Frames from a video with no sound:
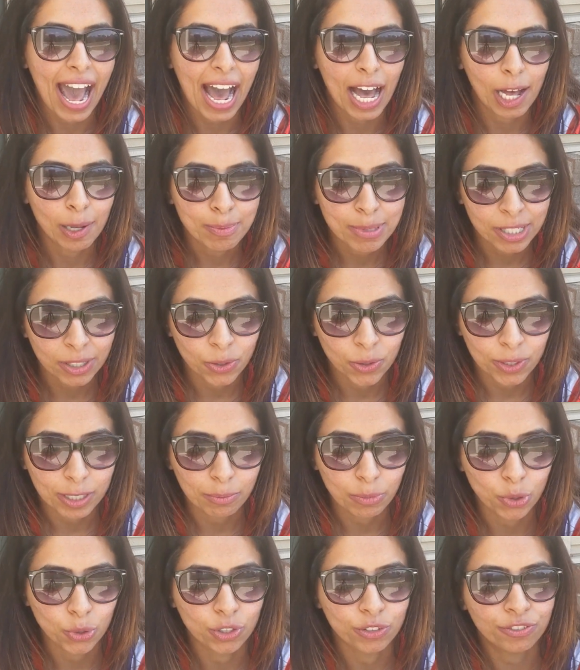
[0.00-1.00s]
Absolutely
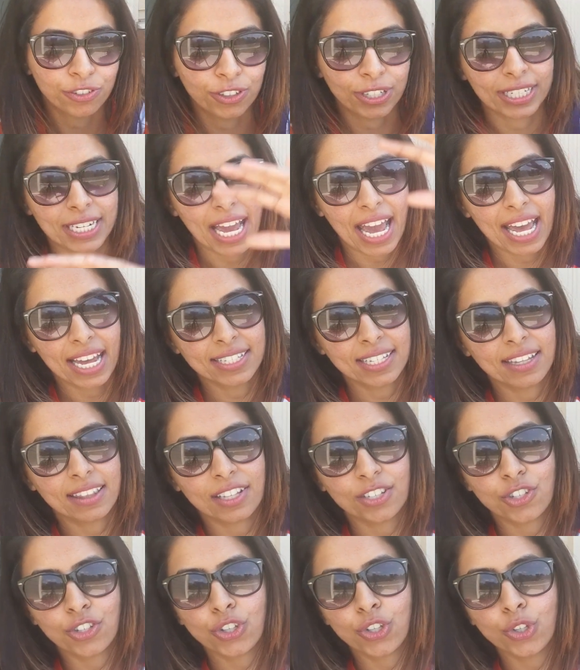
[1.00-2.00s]
beautiful. It ends at
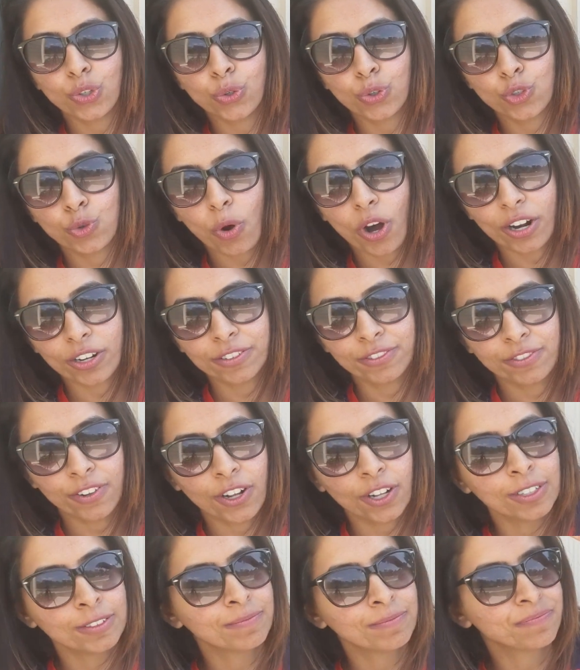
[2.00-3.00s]
this huge
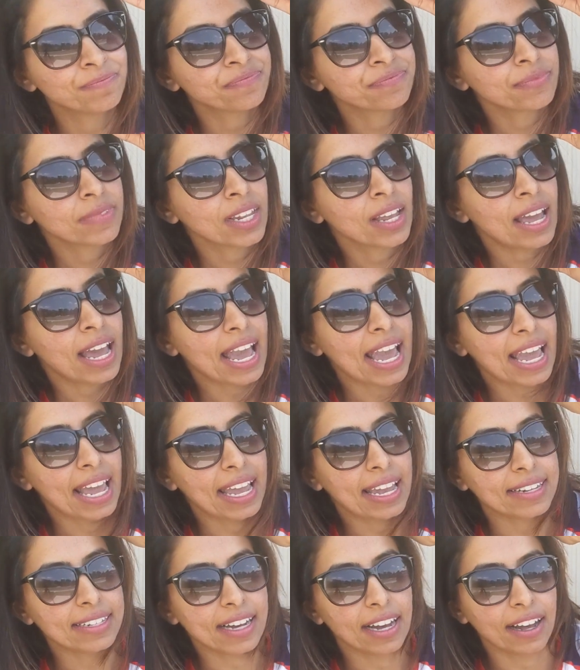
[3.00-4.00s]
waterfall,
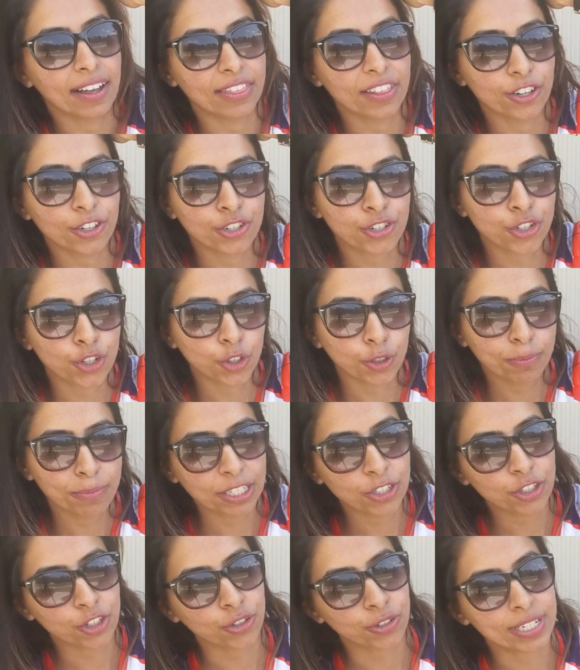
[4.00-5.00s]
and there's two
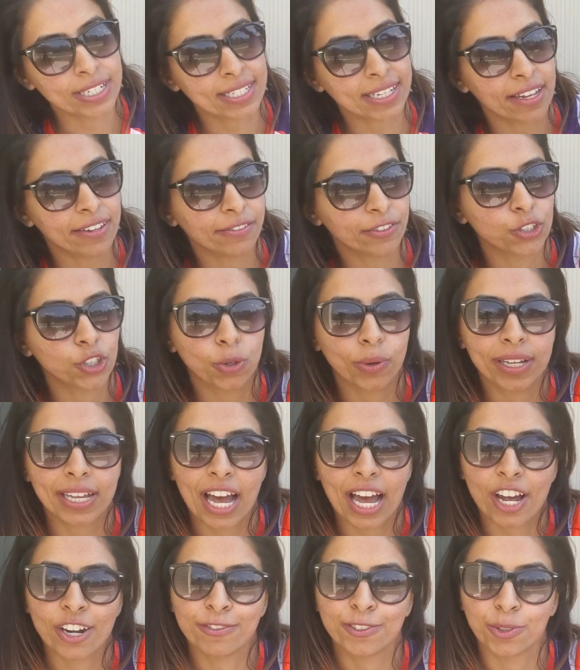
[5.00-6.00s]
big trees kind of
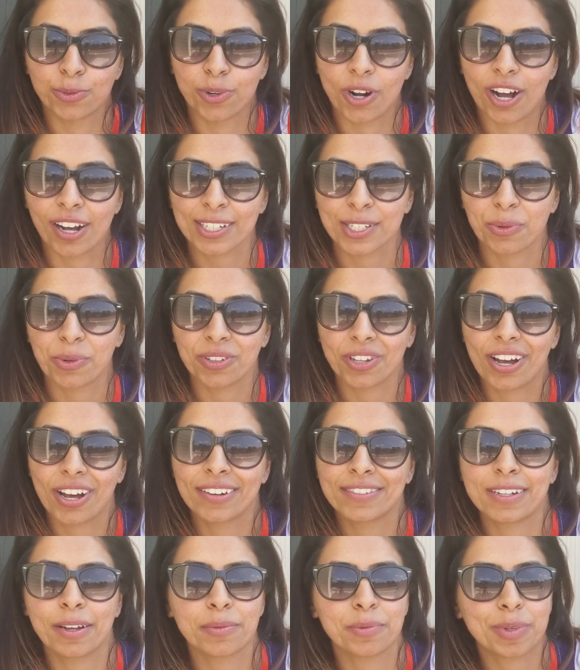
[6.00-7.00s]
growing out of a rock, so a lot
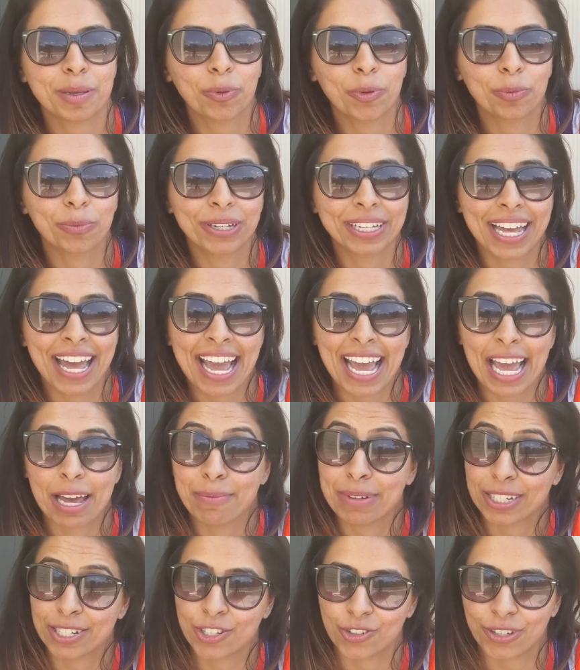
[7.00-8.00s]
of times people will bring a
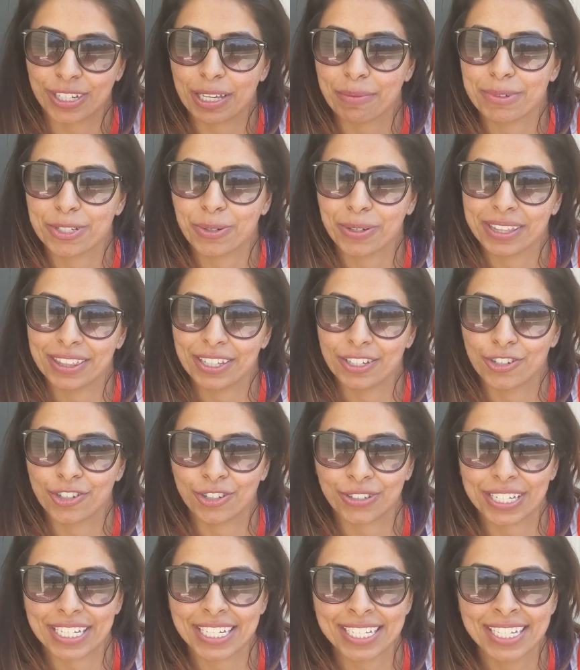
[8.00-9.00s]
hammock, string it between the
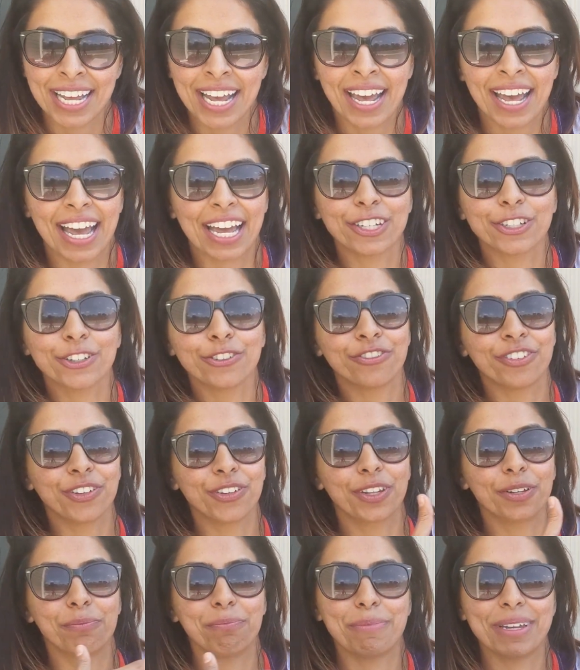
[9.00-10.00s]
trees, and you feel
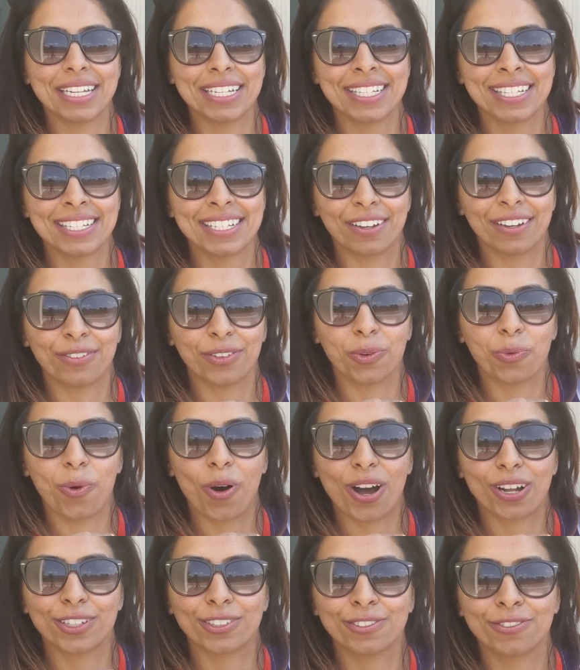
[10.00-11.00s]
the mist of the
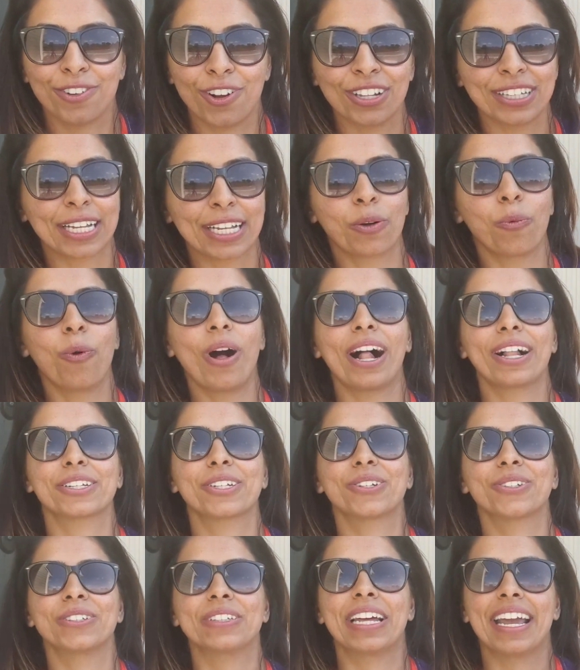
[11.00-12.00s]
waterfall like while
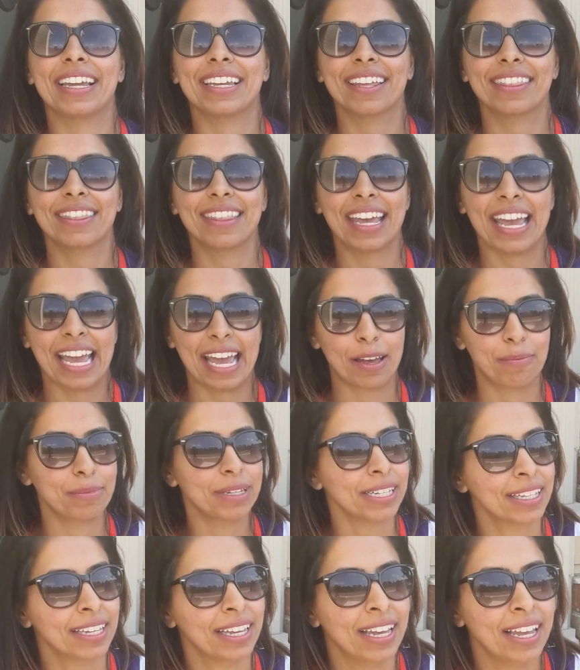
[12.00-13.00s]
you're laying in the
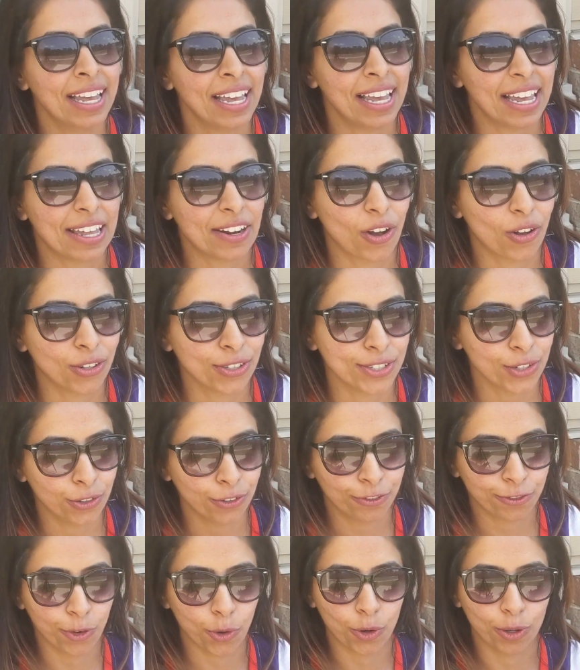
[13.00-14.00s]
hammock. It
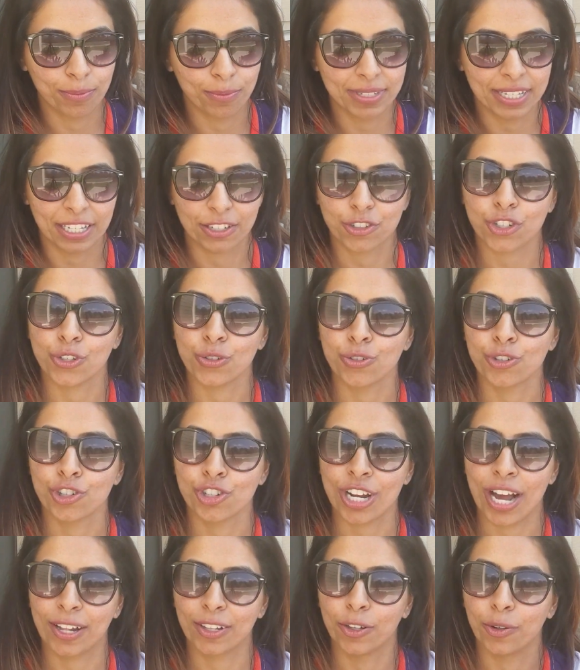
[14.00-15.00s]
also forms like two
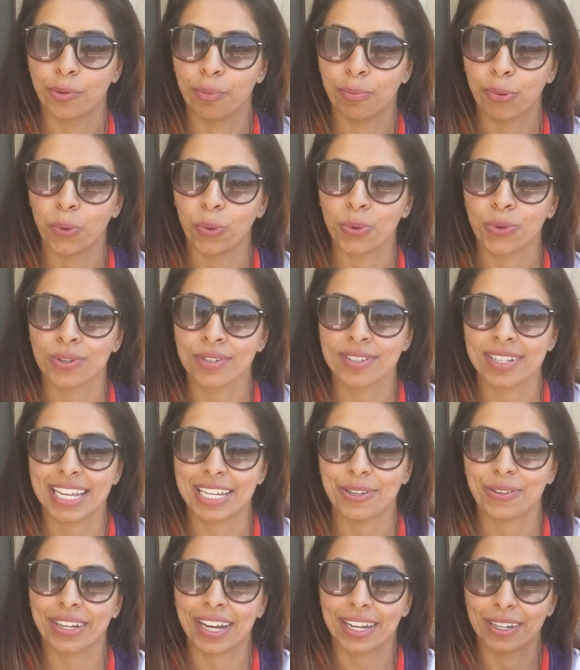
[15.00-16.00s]
shallow pools
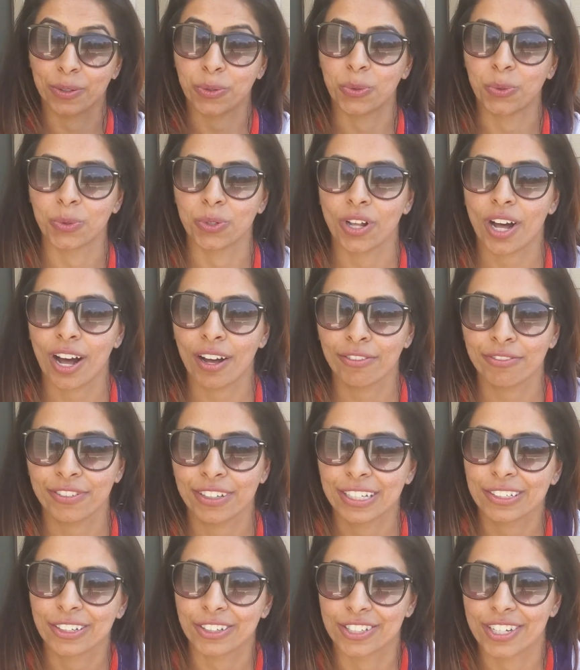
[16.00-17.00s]
that you can kind of cool off in.